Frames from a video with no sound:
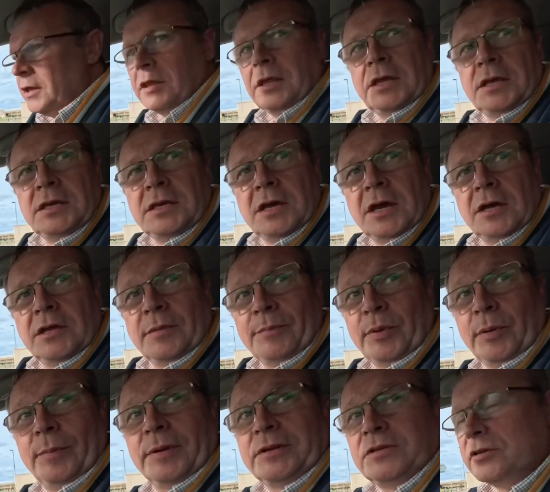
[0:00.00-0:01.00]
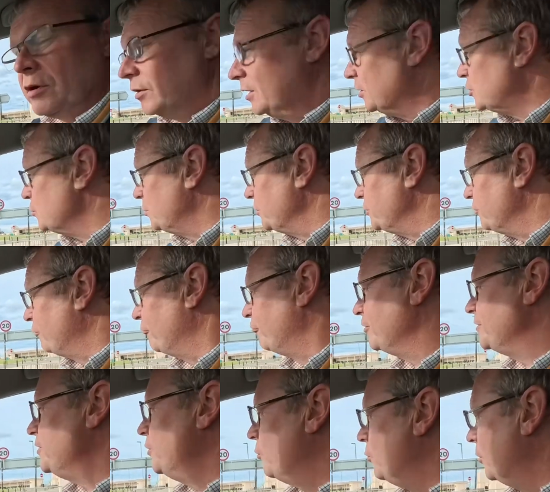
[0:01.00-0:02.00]
the public toilets, which were
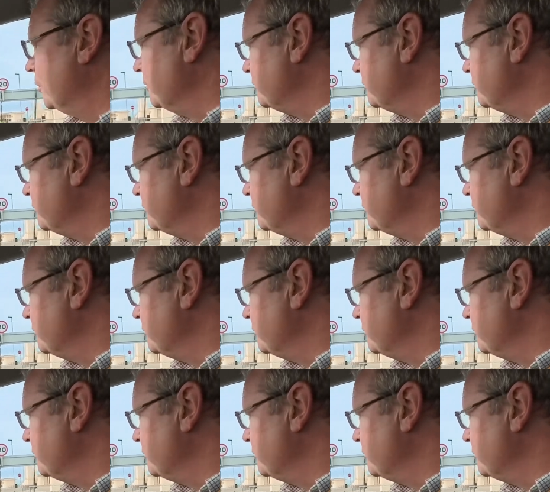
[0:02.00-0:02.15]
free at one